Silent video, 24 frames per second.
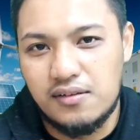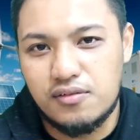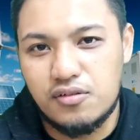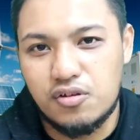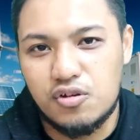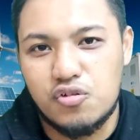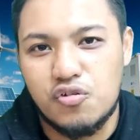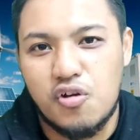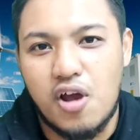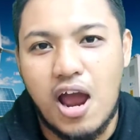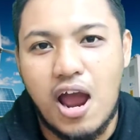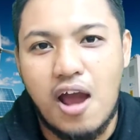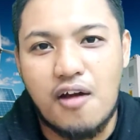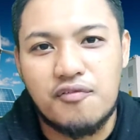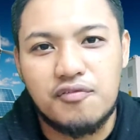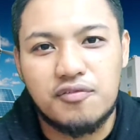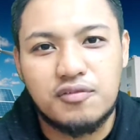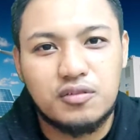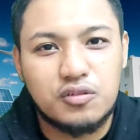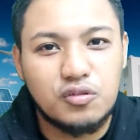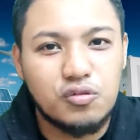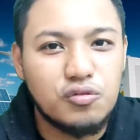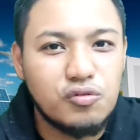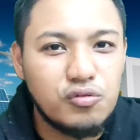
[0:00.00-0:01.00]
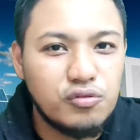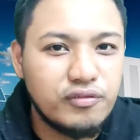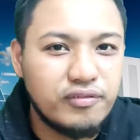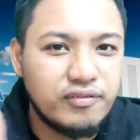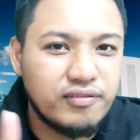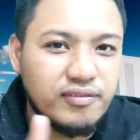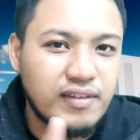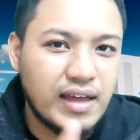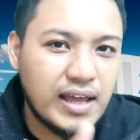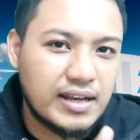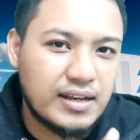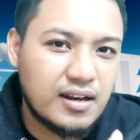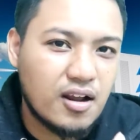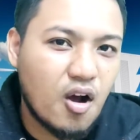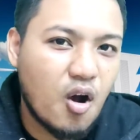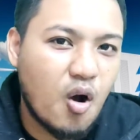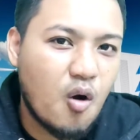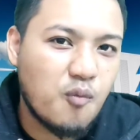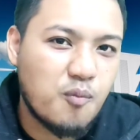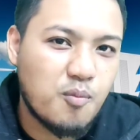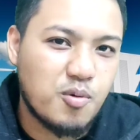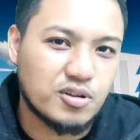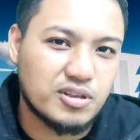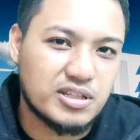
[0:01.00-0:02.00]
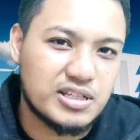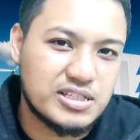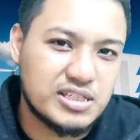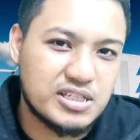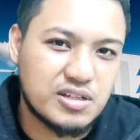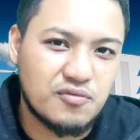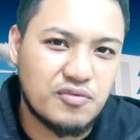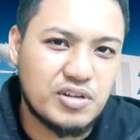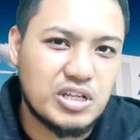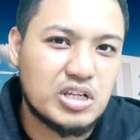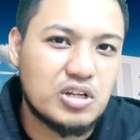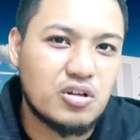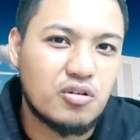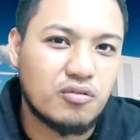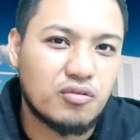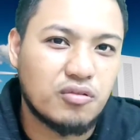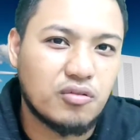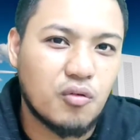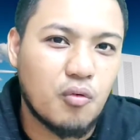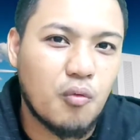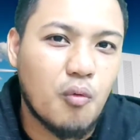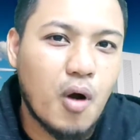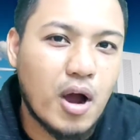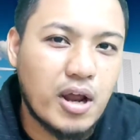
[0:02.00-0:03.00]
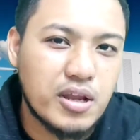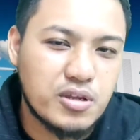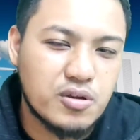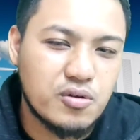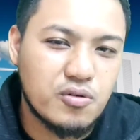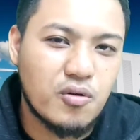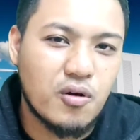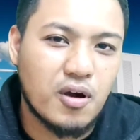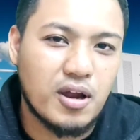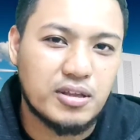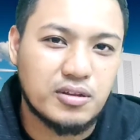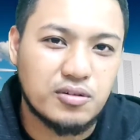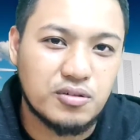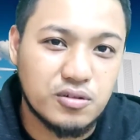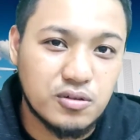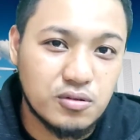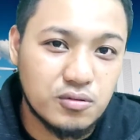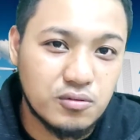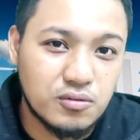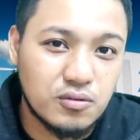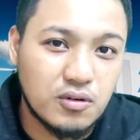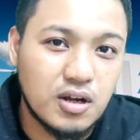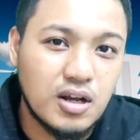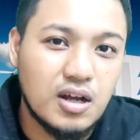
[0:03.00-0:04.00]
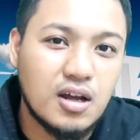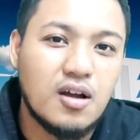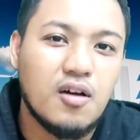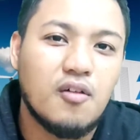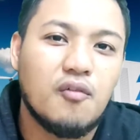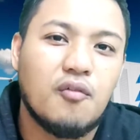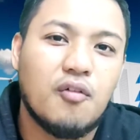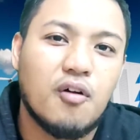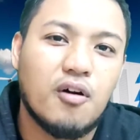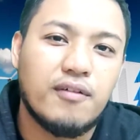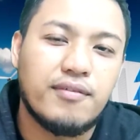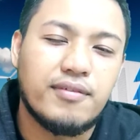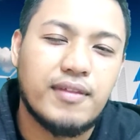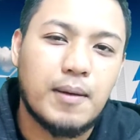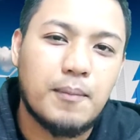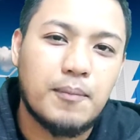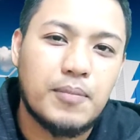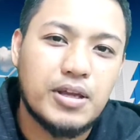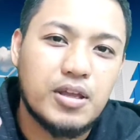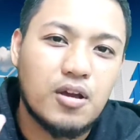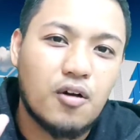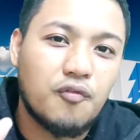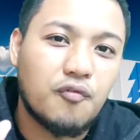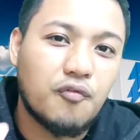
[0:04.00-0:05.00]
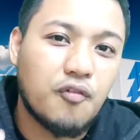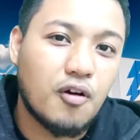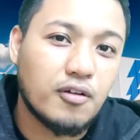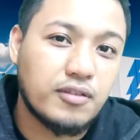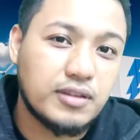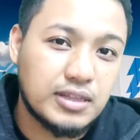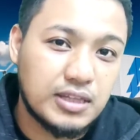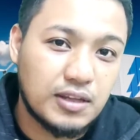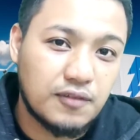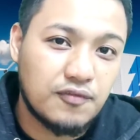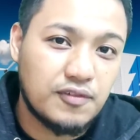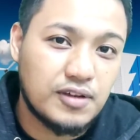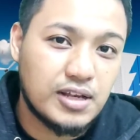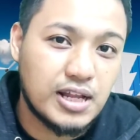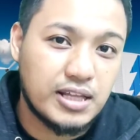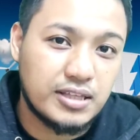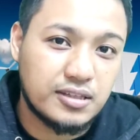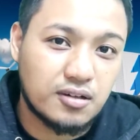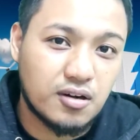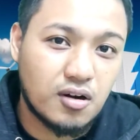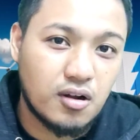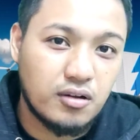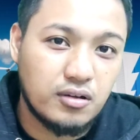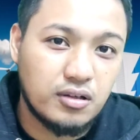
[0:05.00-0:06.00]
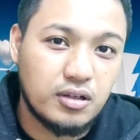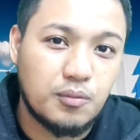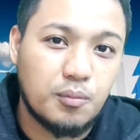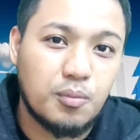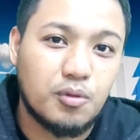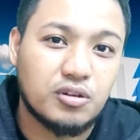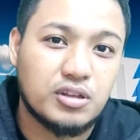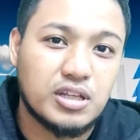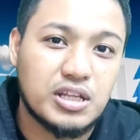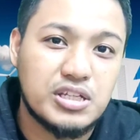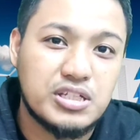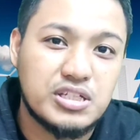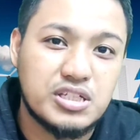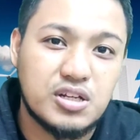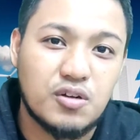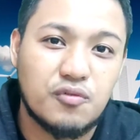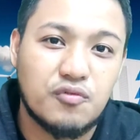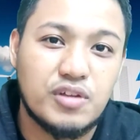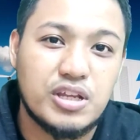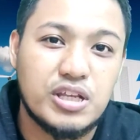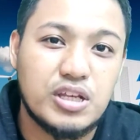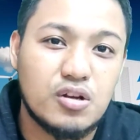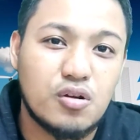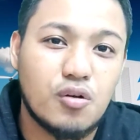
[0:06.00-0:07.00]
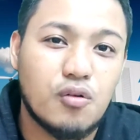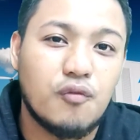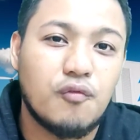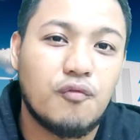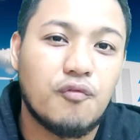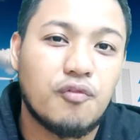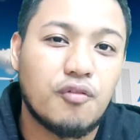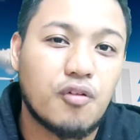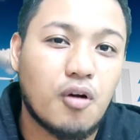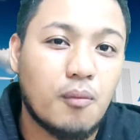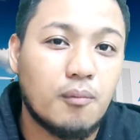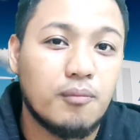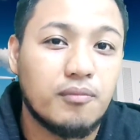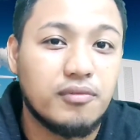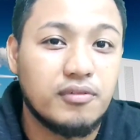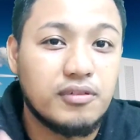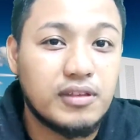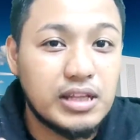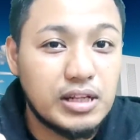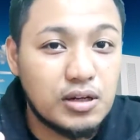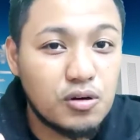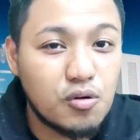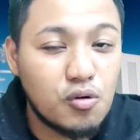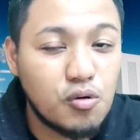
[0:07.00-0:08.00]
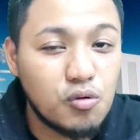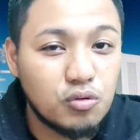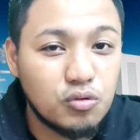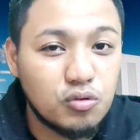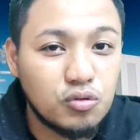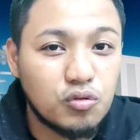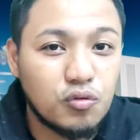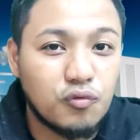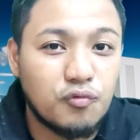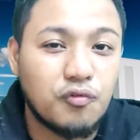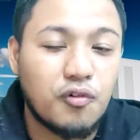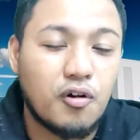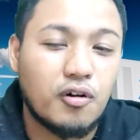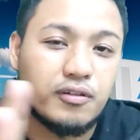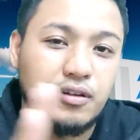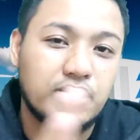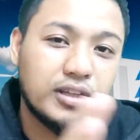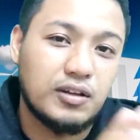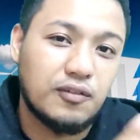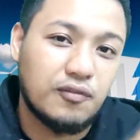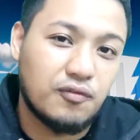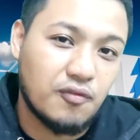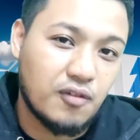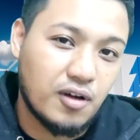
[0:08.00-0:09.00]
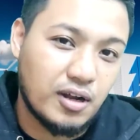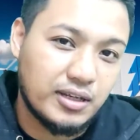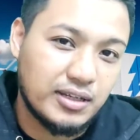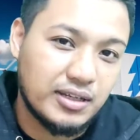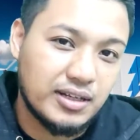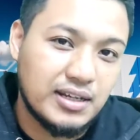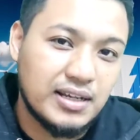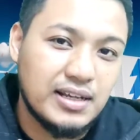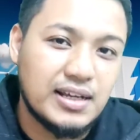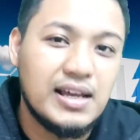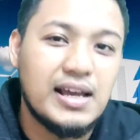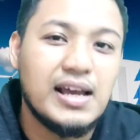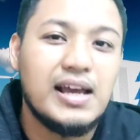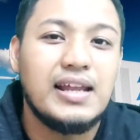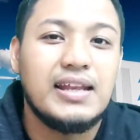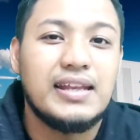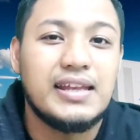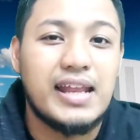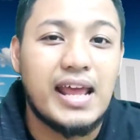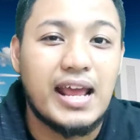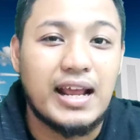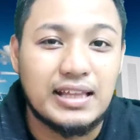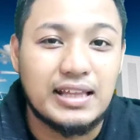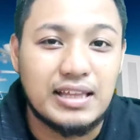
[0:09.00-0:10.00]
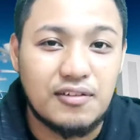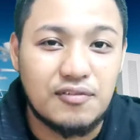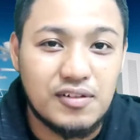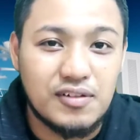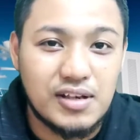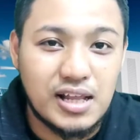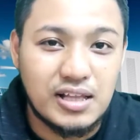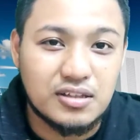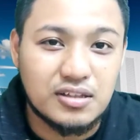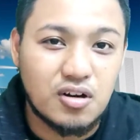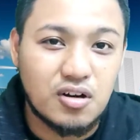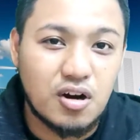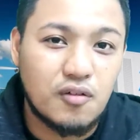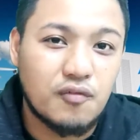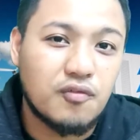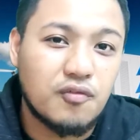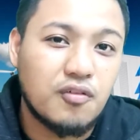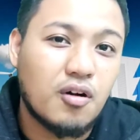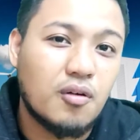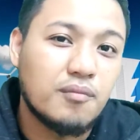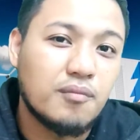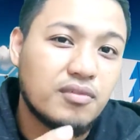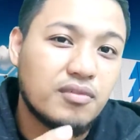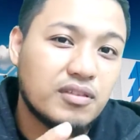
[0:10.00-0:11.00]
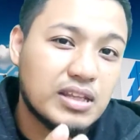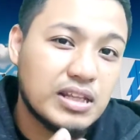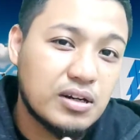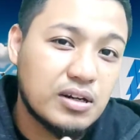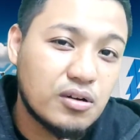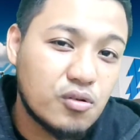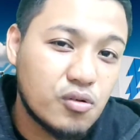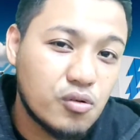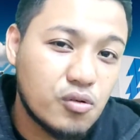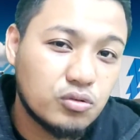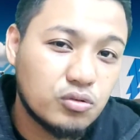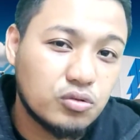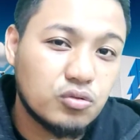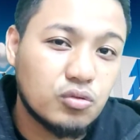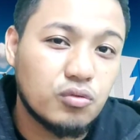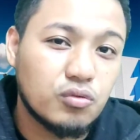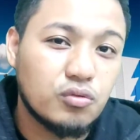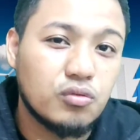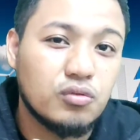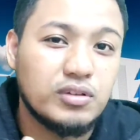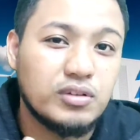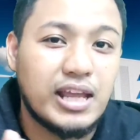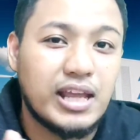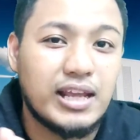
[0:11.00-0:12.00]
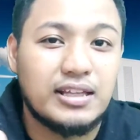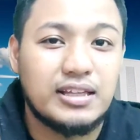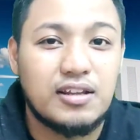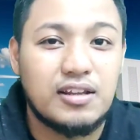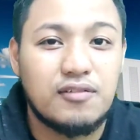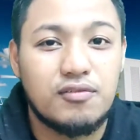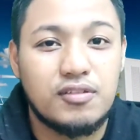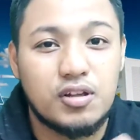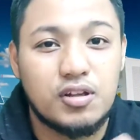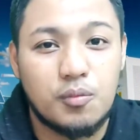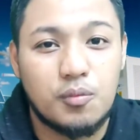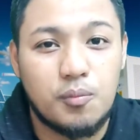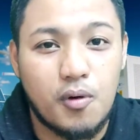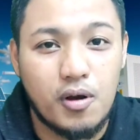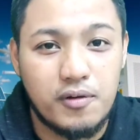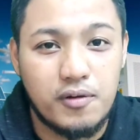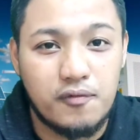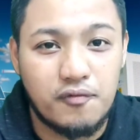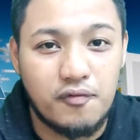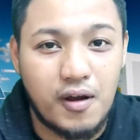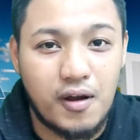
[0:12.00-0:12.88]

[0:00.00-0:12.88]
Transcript: So you have 2 set of potential windows. So what you're going to do, for example, your positive electrode, the potential window from 0 to positive 1, negative electrode from 0 to negative 0.5.